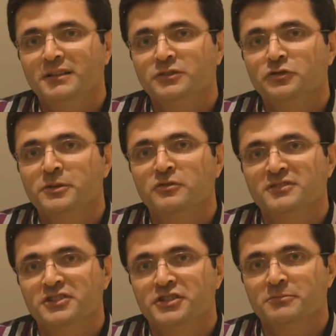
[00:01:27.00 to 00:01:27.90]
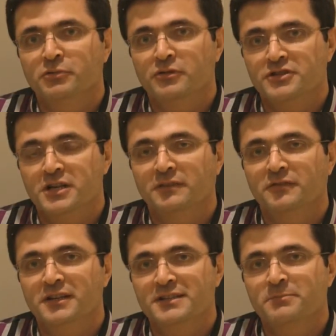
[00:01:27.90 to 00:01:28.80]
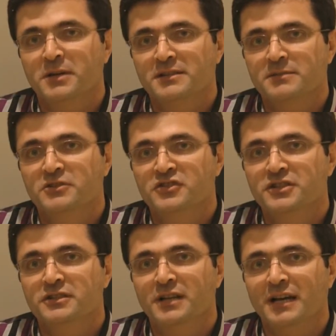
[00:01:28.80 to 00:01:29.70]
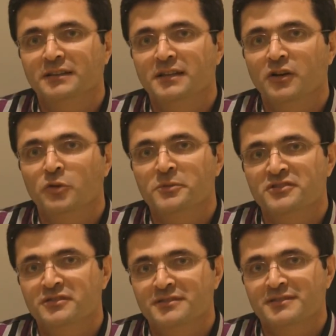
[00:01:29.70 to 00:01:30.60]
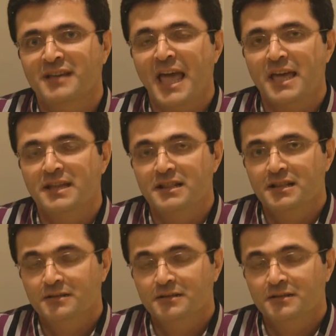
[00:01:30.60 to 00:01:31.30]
electrodeposition project, we inspect material at the nanometer scale.